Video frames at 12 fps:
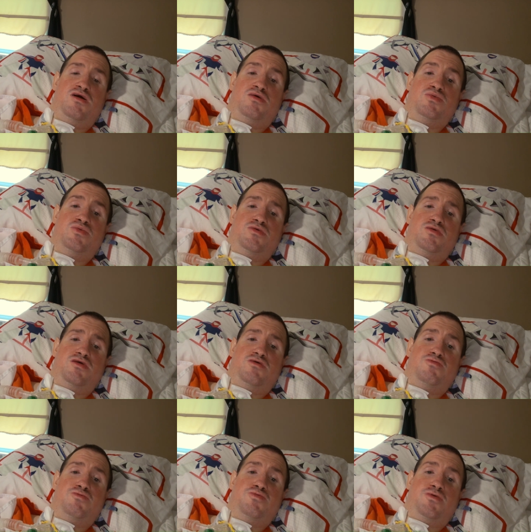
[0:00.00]
a
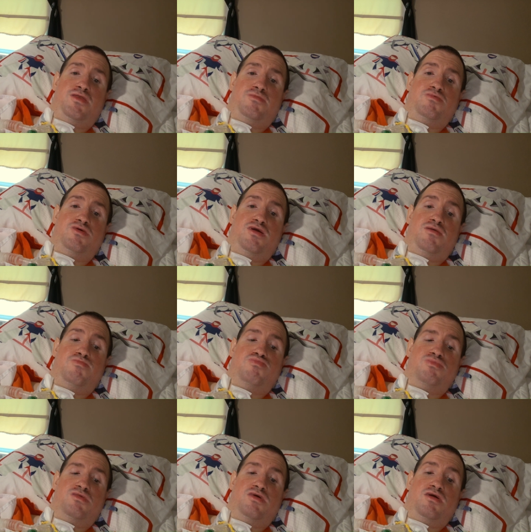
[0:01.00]
Philadelphia Phantoms
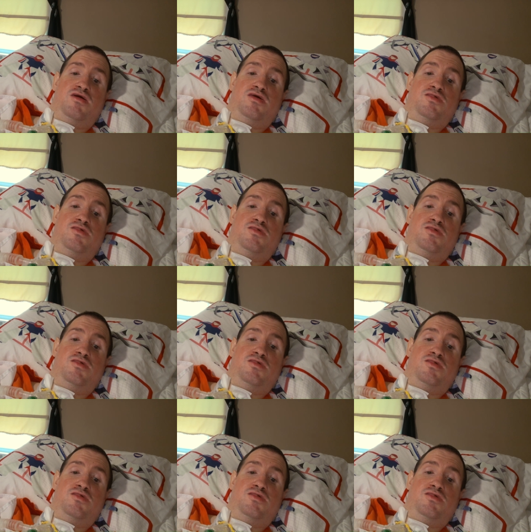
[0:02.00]
game.